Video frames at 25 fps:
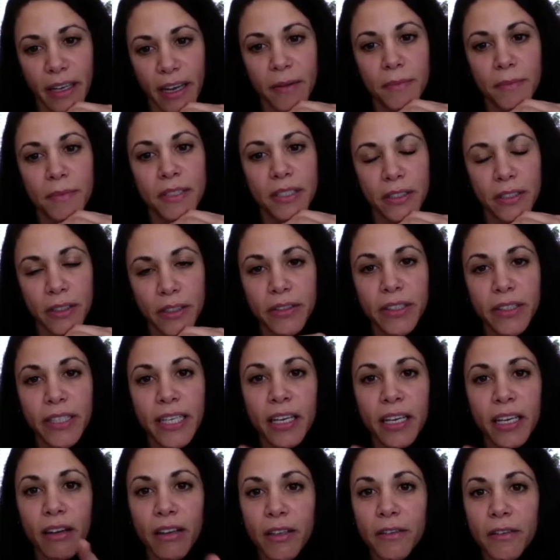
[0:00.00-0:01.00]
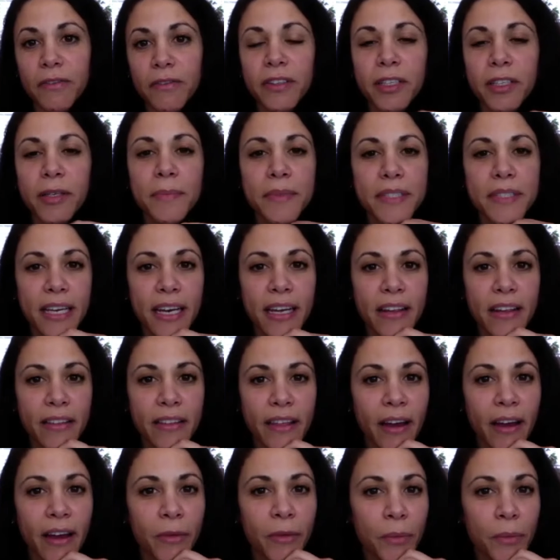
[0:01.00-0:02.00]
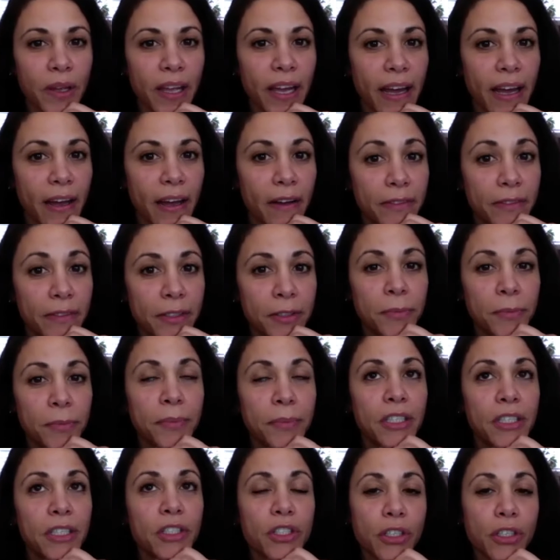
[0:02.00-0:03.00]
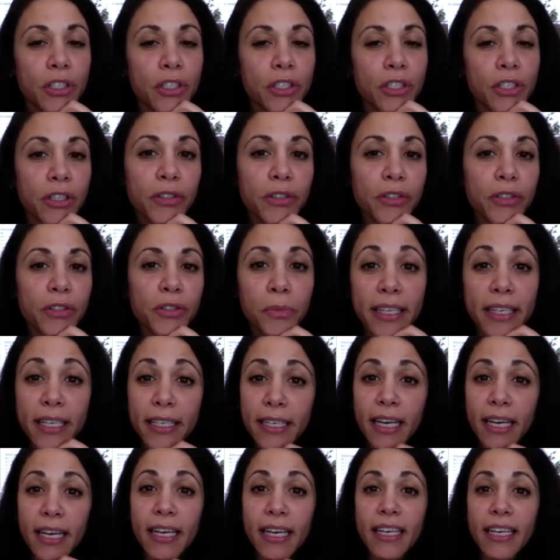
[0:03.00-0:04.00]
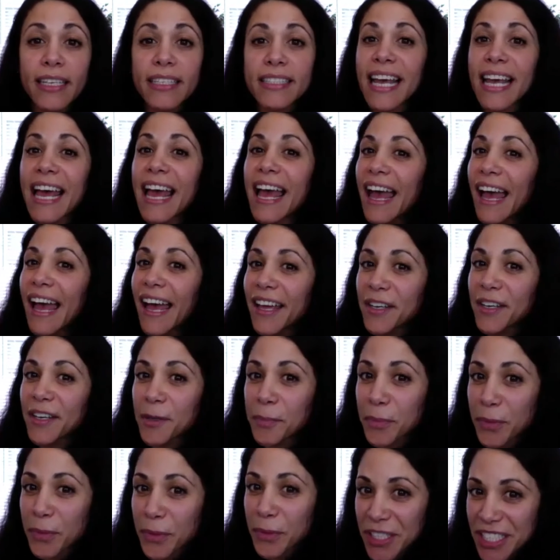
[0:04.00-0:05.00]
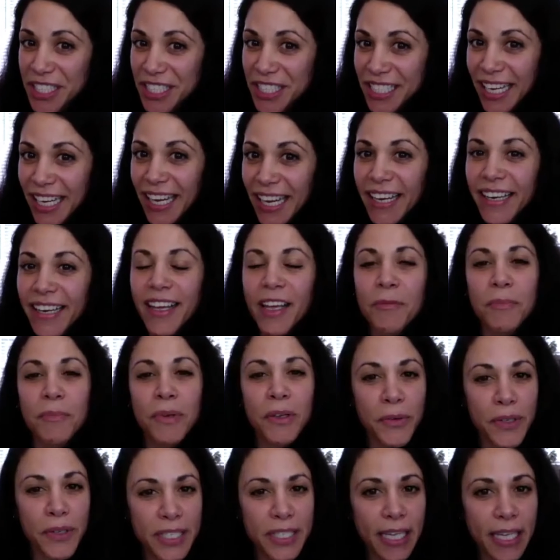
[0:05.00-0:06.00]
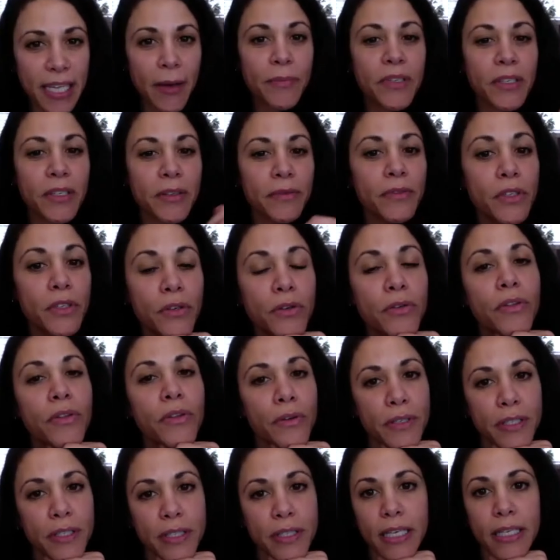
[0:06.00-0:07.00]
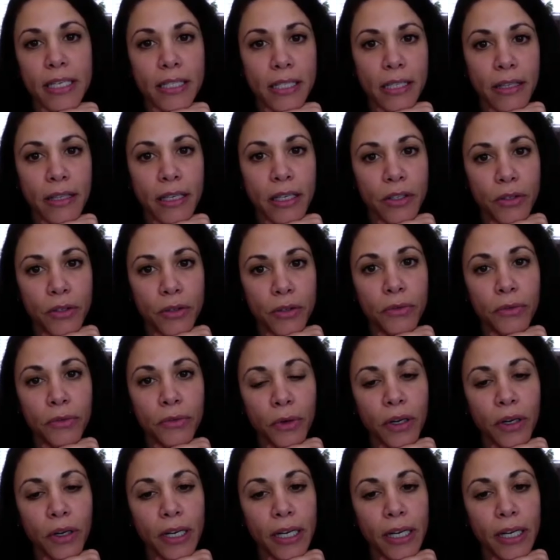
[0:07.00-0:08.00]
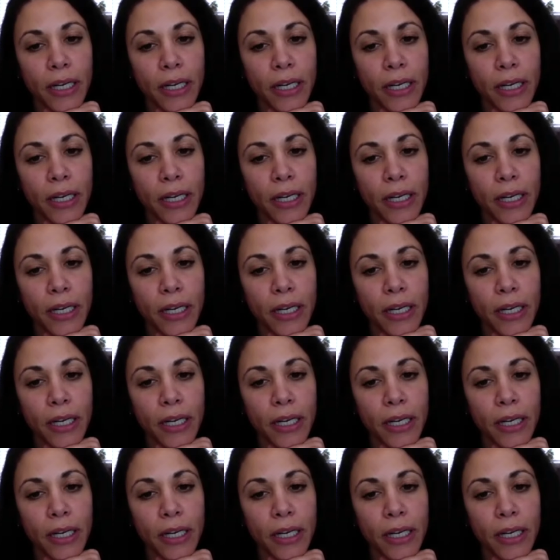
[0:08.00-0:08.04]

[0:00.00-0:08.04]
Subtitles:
Absolutely. And on the flip side of that, we have to be sure to recognize and appreciate and be receptive to those things that they do for